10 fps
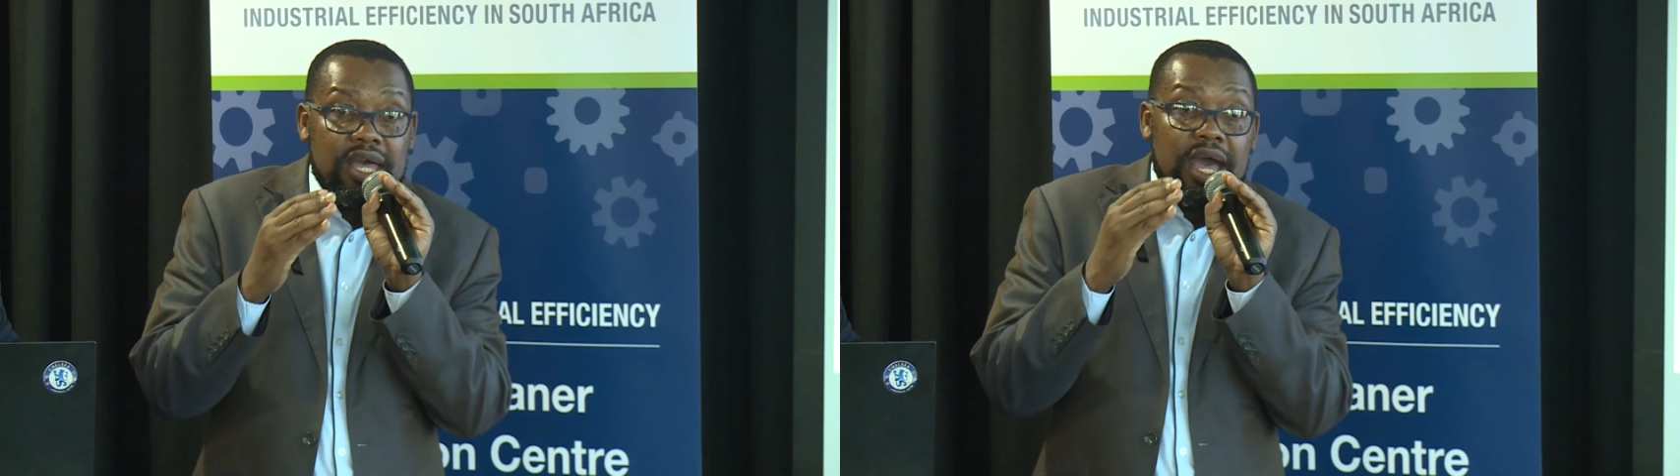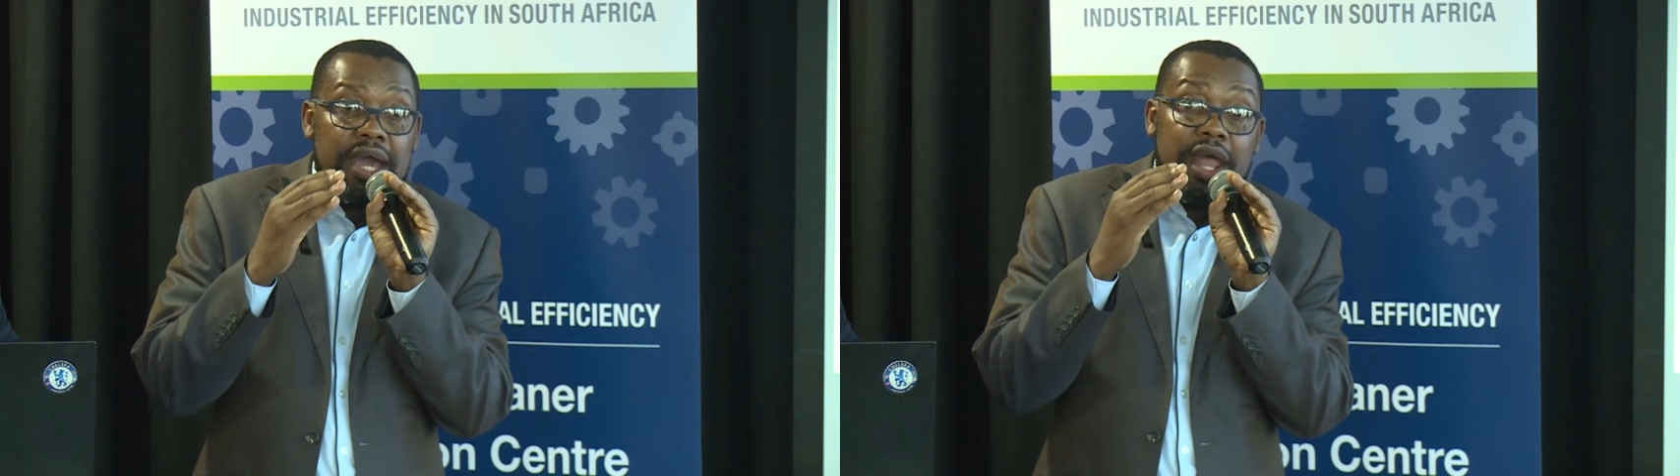
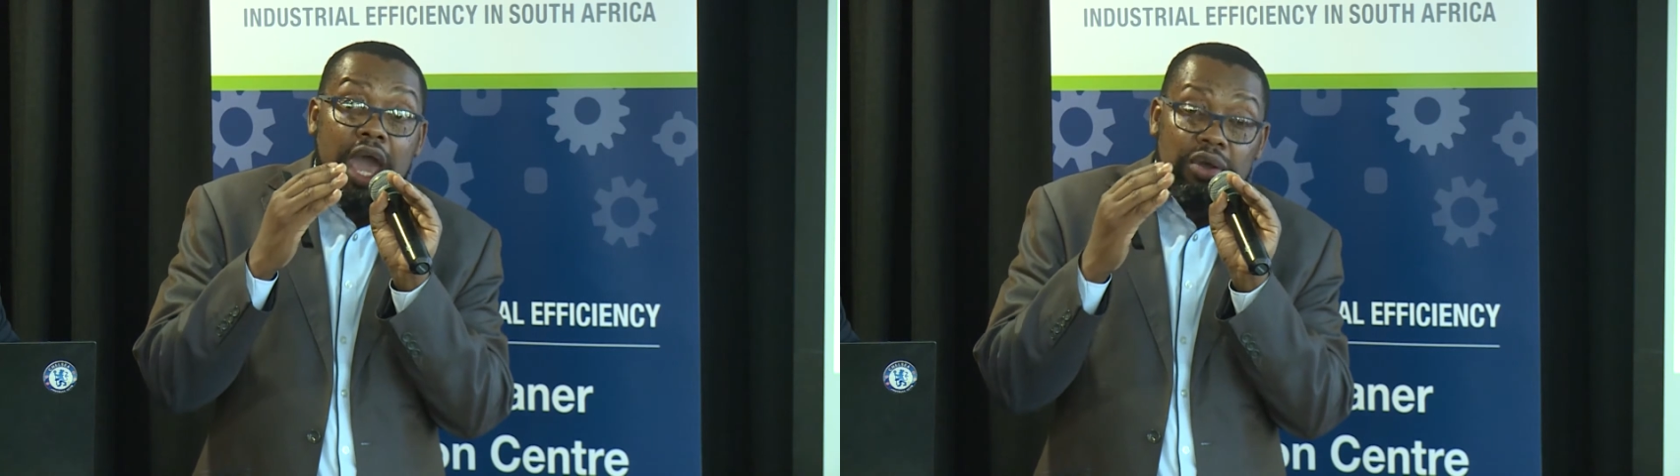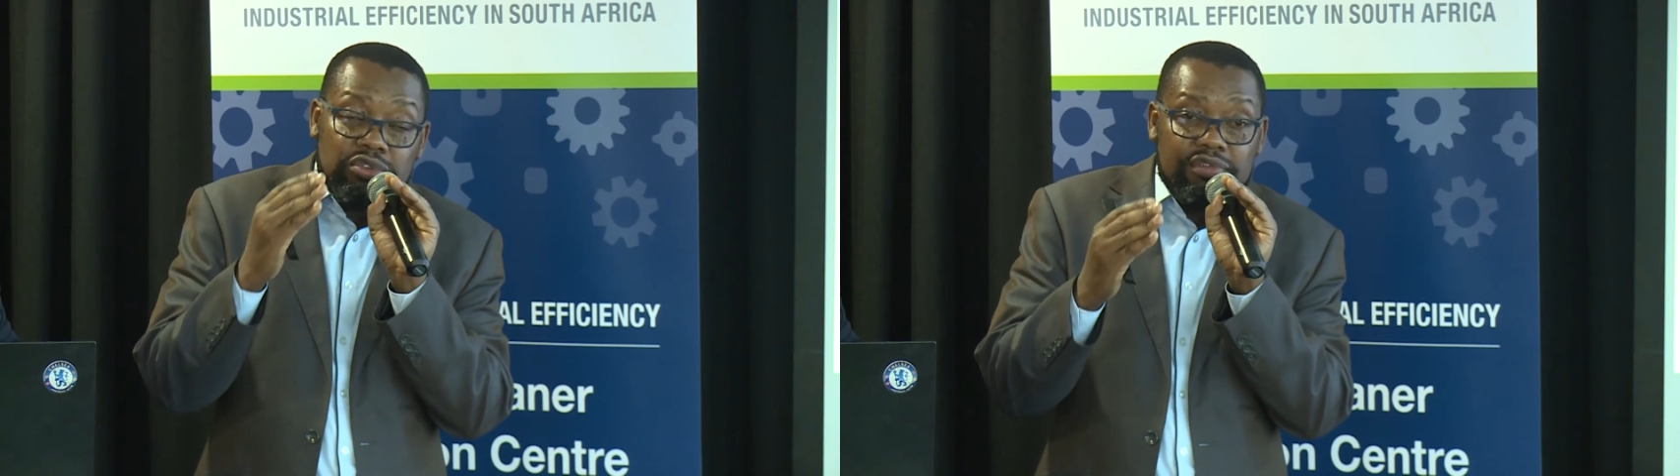And
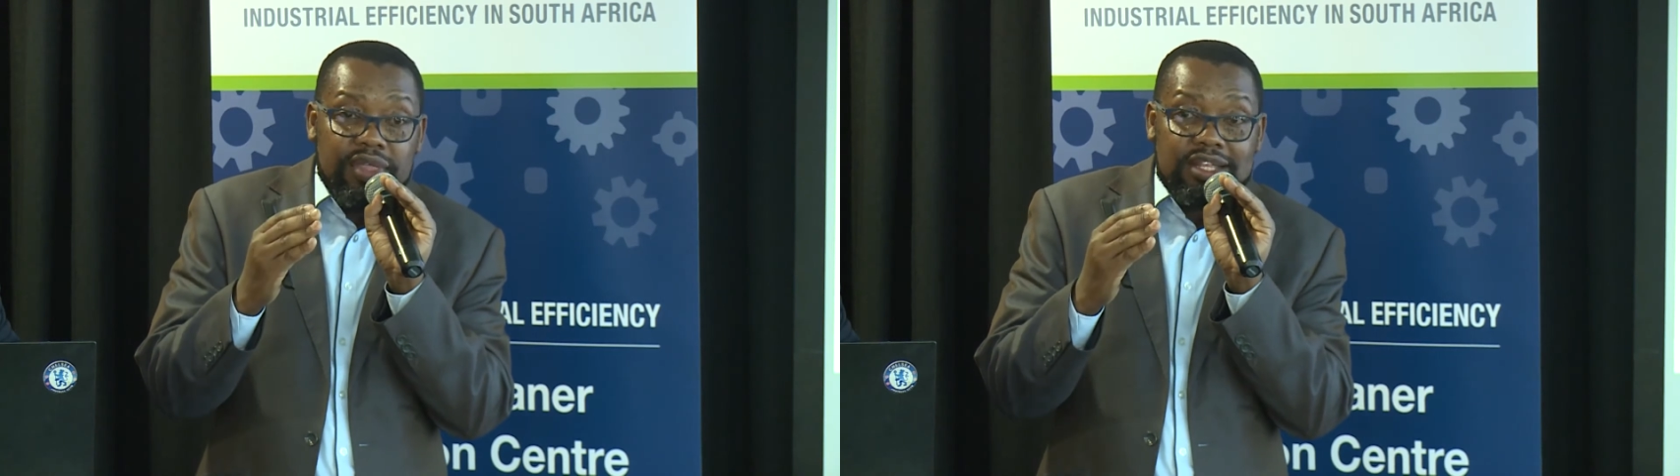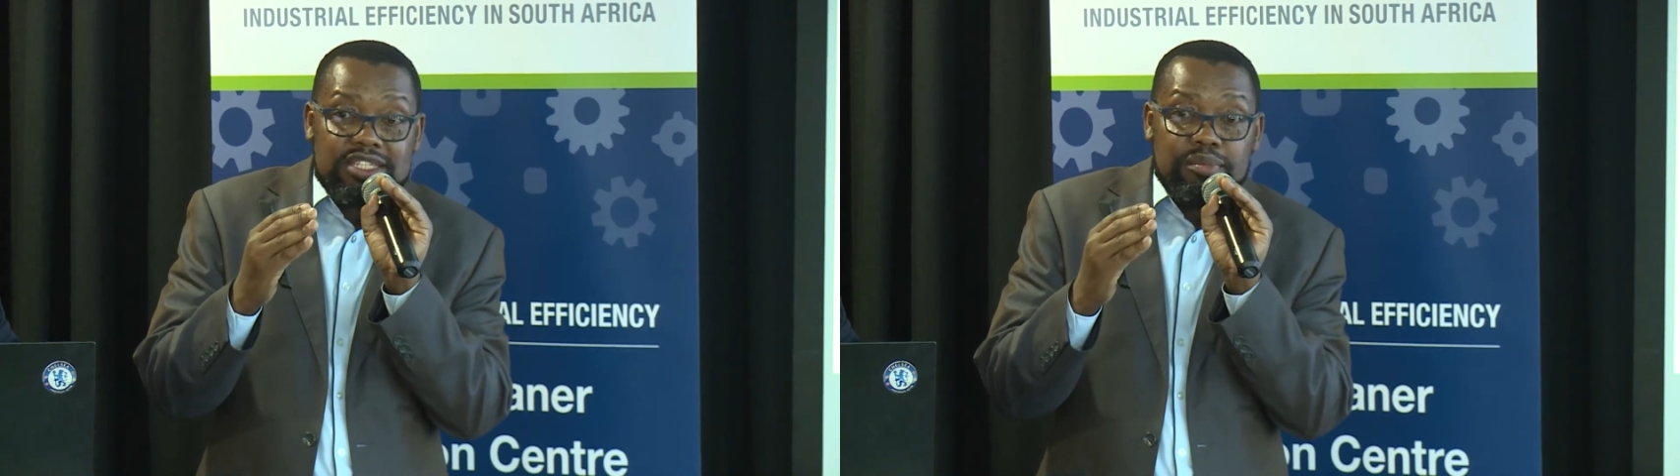out of
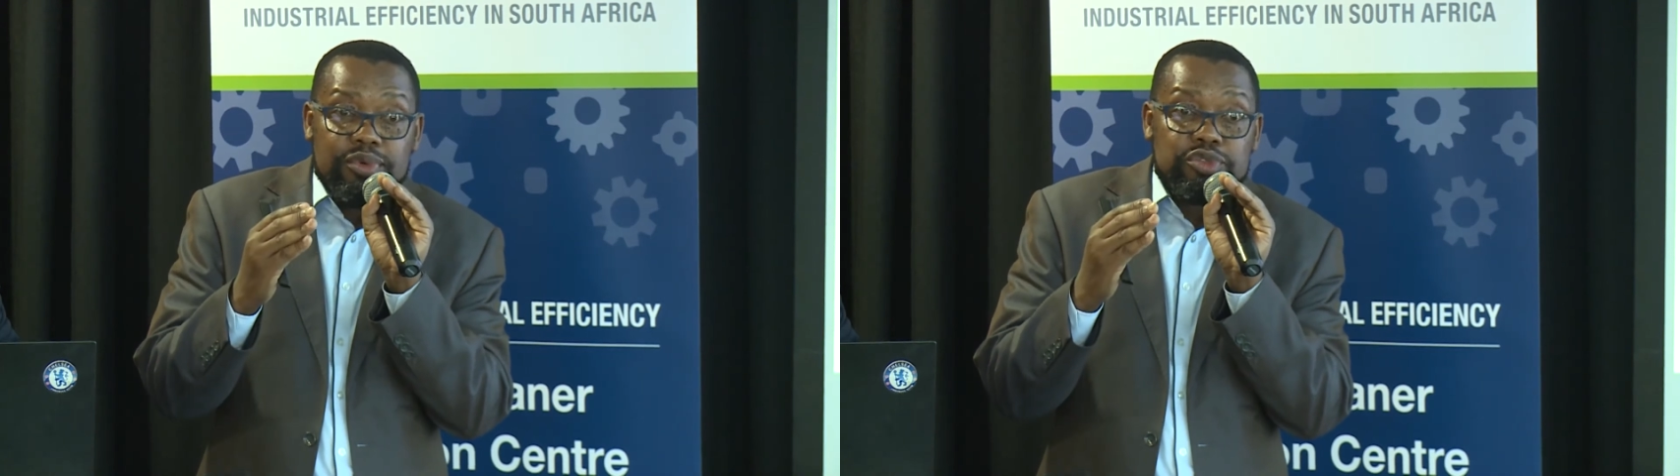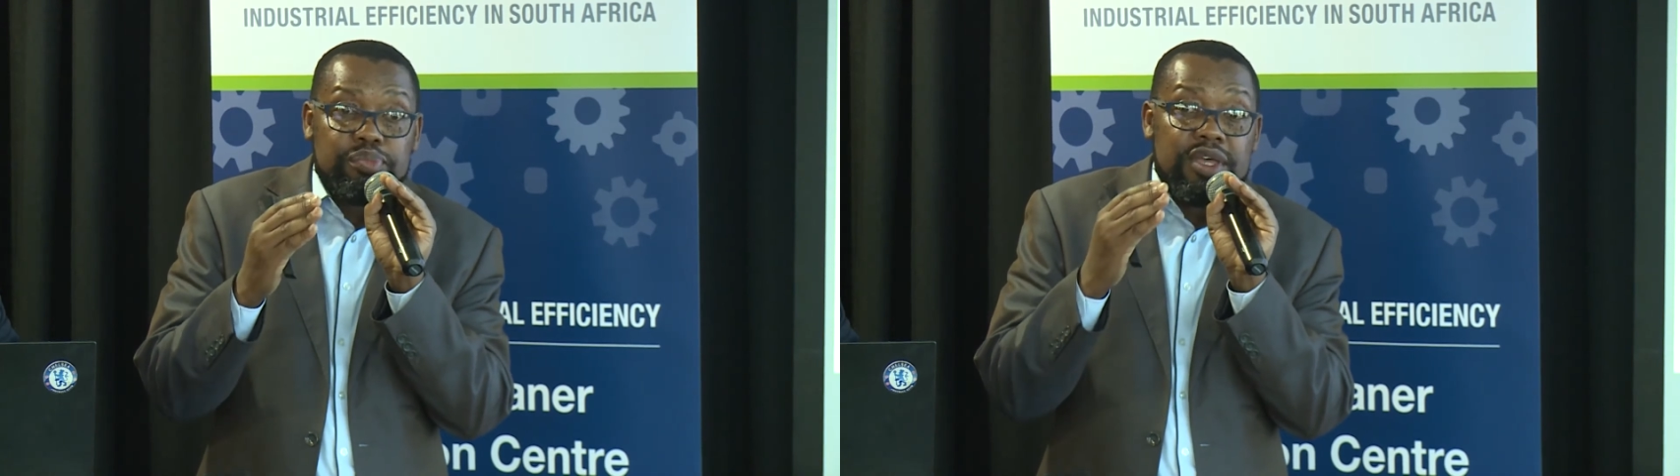that sample
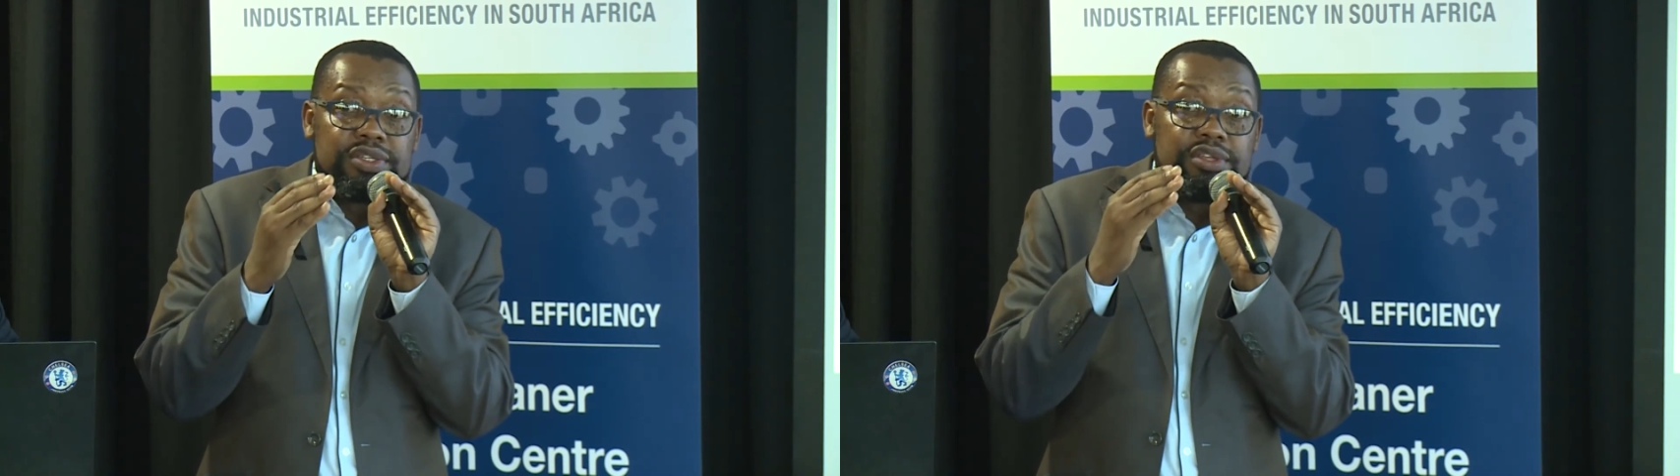space,